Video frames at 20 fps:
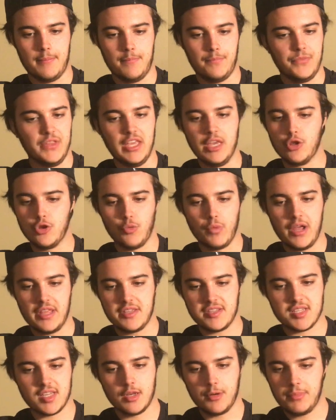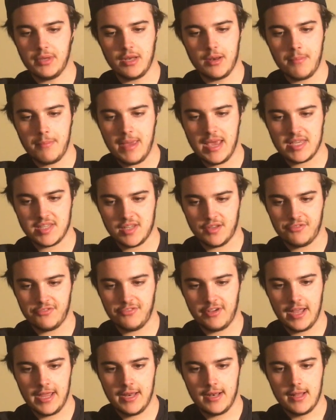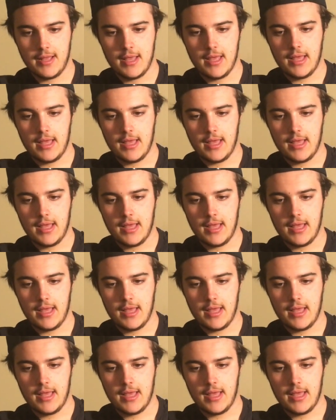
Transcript: Either way, this is going to be an amazing fight.